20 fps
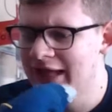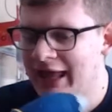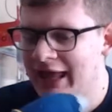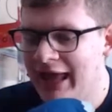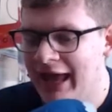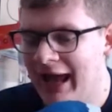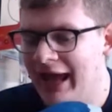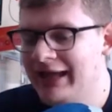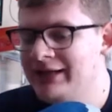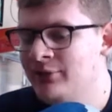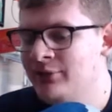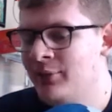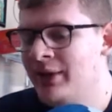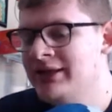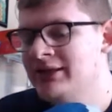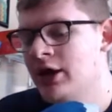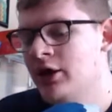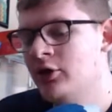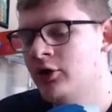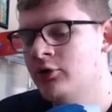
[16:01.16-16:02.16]
Anyway,
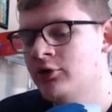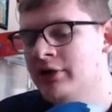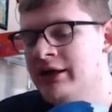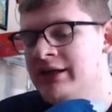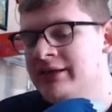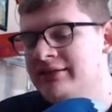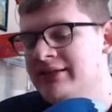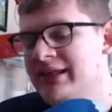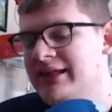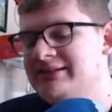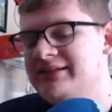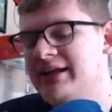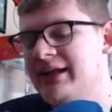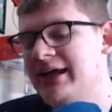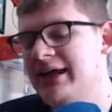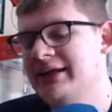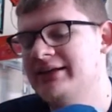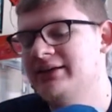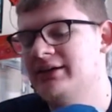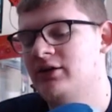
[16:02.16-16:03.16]
though, that's going to
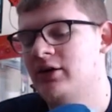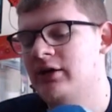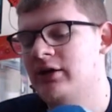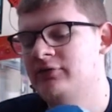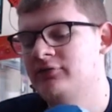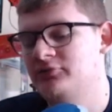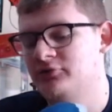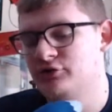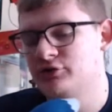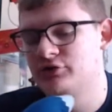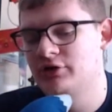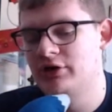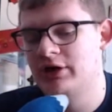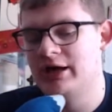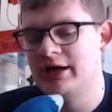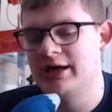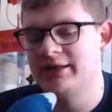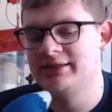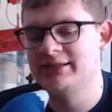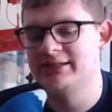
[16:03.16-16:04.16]
end it off
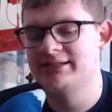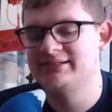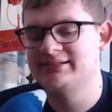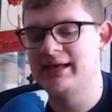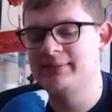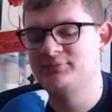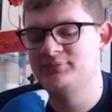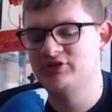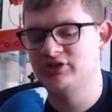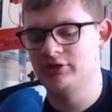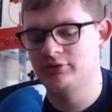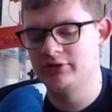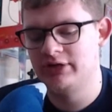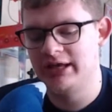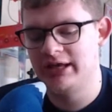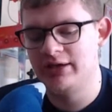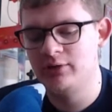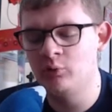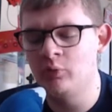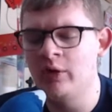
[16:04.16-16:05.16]
for this episode.
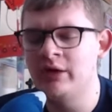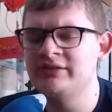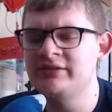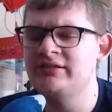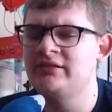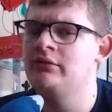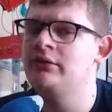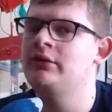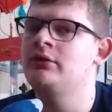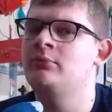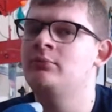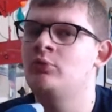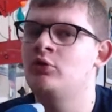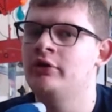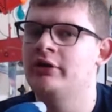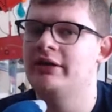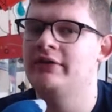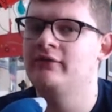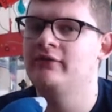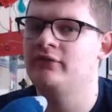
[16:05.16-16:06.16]
It was a little
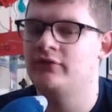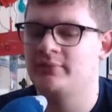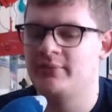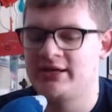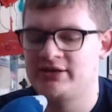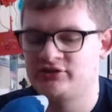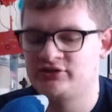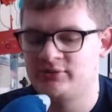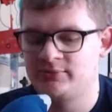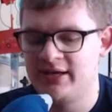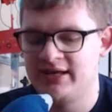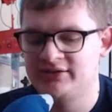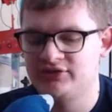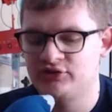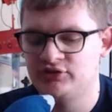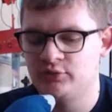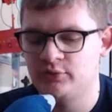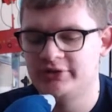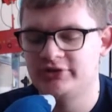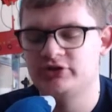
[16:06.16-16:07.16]
more
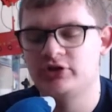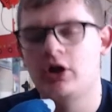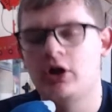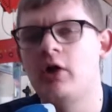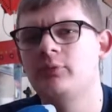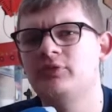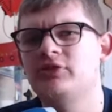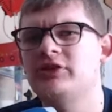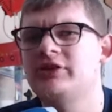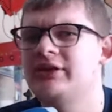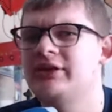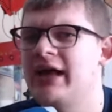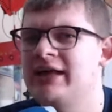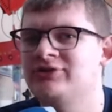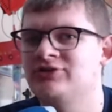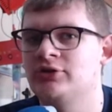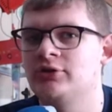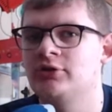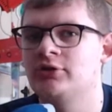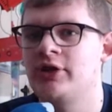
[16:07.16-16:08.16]
information-based, which hopefully you
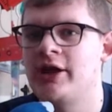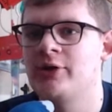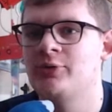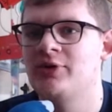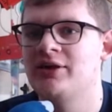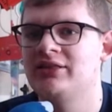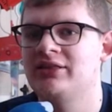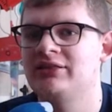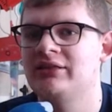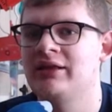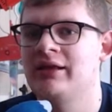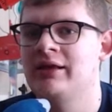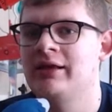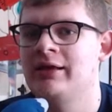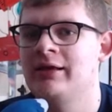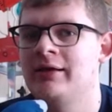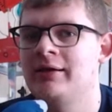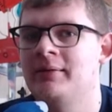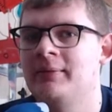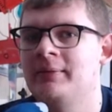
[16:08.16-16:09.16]
guys are okay with.
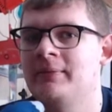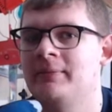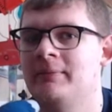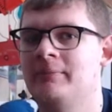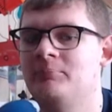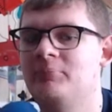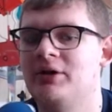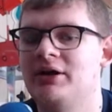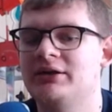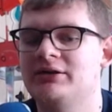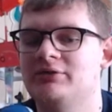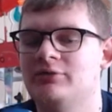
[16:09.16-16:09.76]
But,